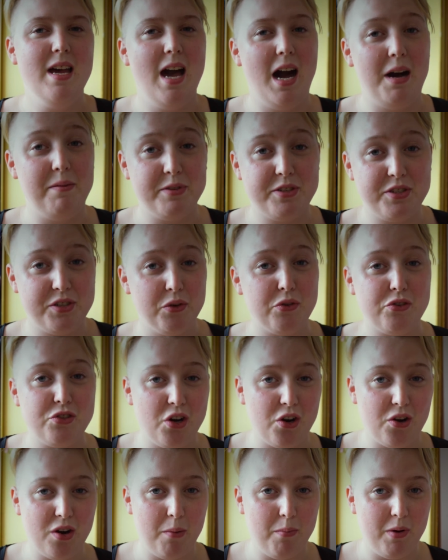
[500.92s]
I'm so
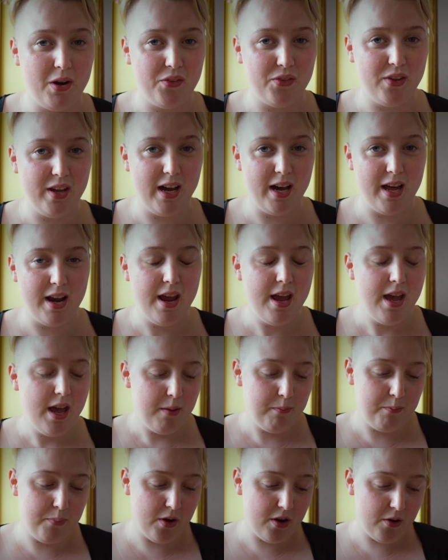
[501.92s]
sorry about that.
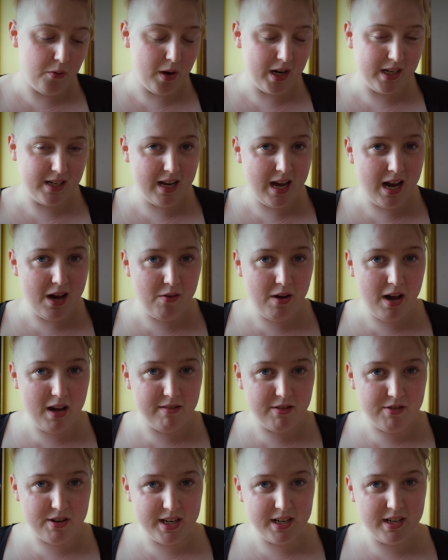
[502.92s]
But right now
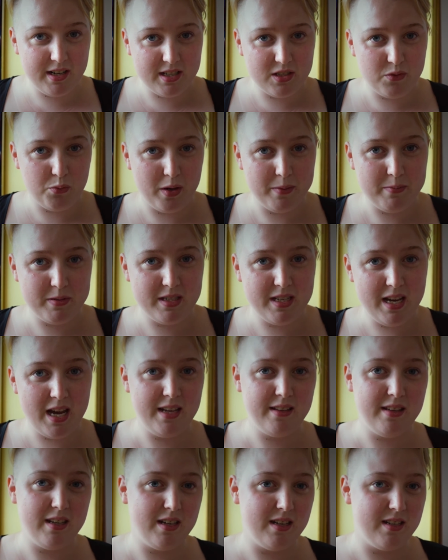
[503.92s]
I'm creating this
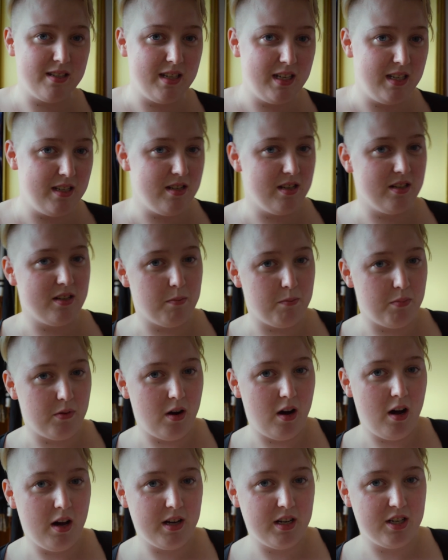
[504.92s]
website that is Idiot
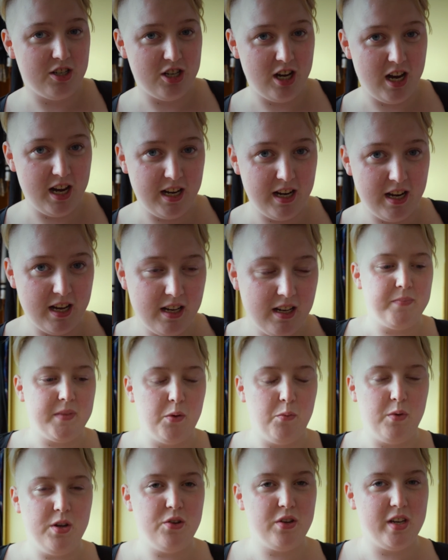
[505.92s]
Abroad in China,
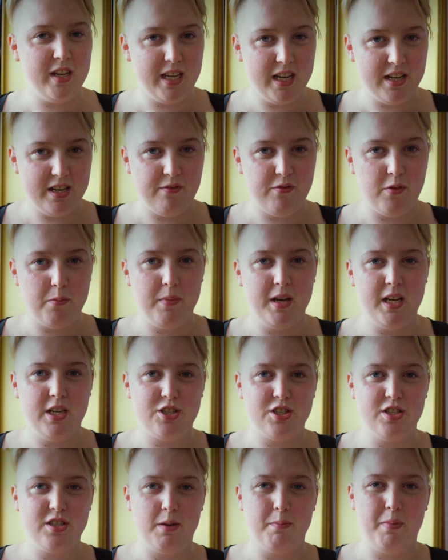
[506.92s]
where you can get
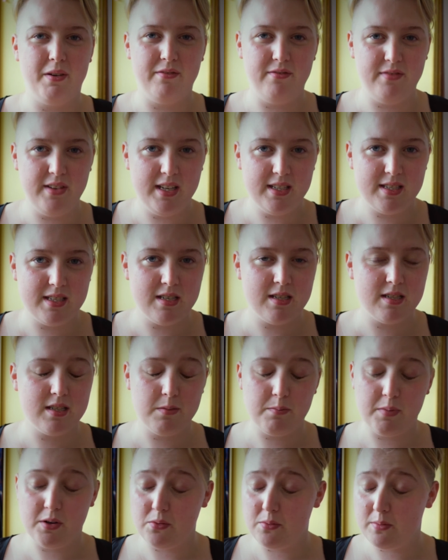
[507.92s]
information about visas,
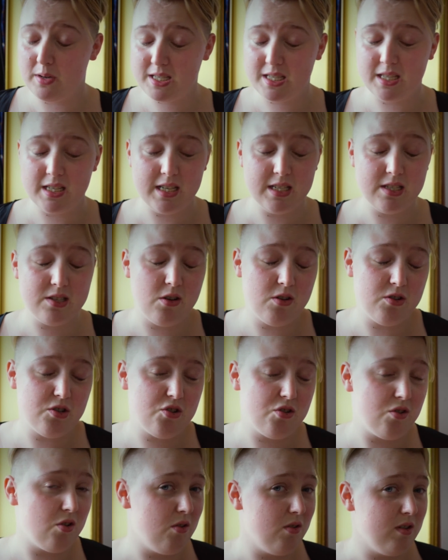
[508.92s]
about residence
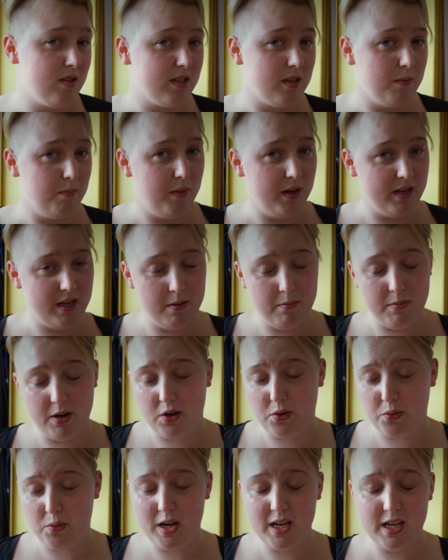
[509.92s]
controls, about
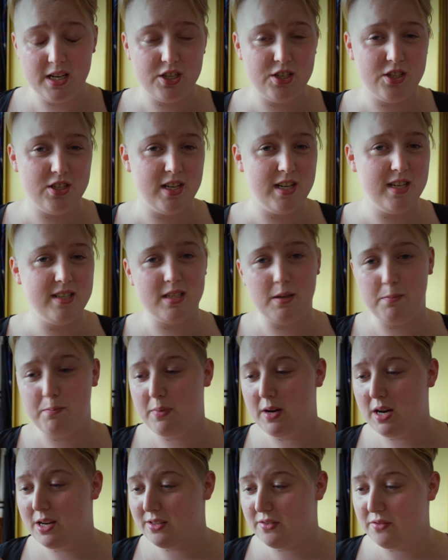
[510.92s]
immigrations,
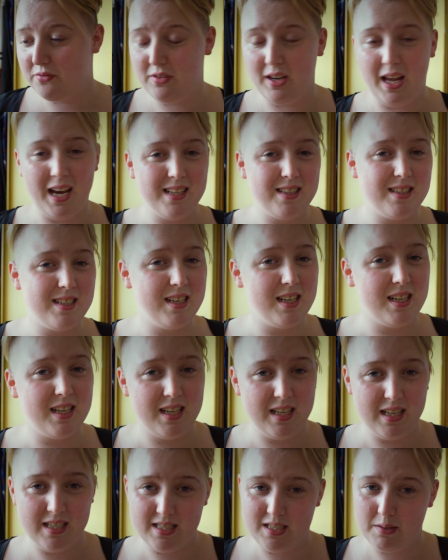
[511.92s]
about flight
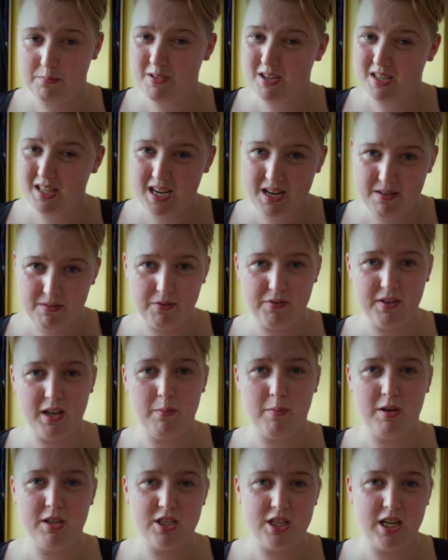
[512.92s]
tickets, about everything
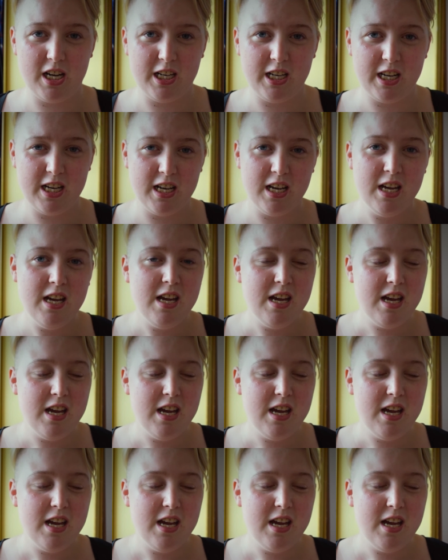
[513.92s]
about China.